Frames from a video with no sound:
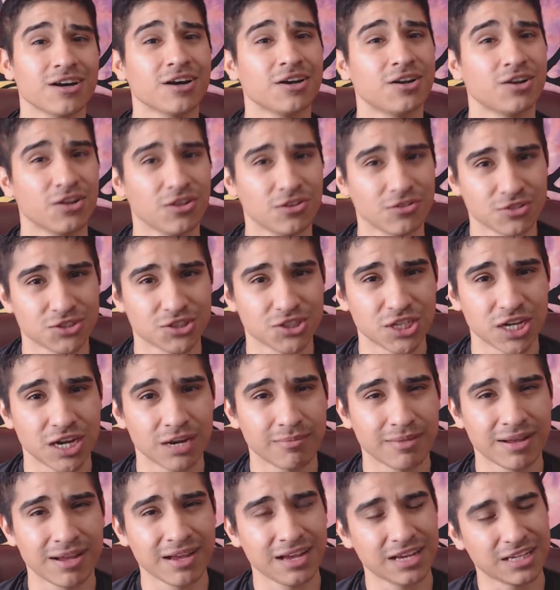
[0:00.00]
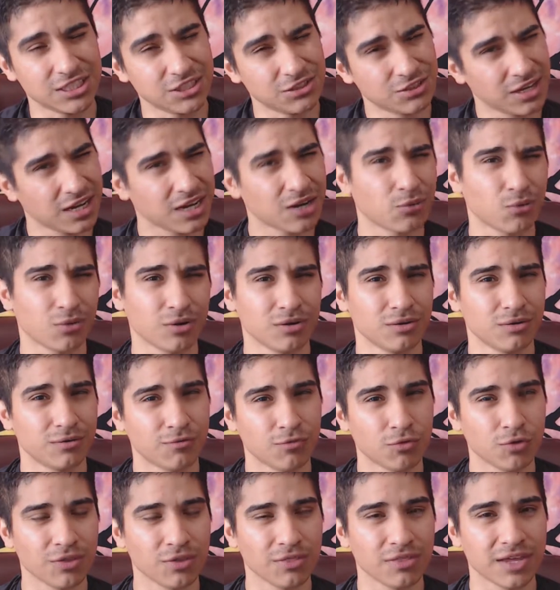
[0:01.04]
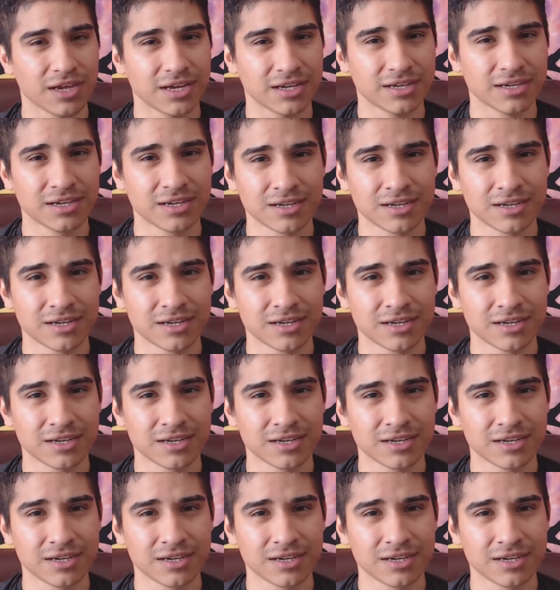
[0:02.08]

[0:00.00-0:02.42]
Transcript: another jab, and you kind of want to avoid that.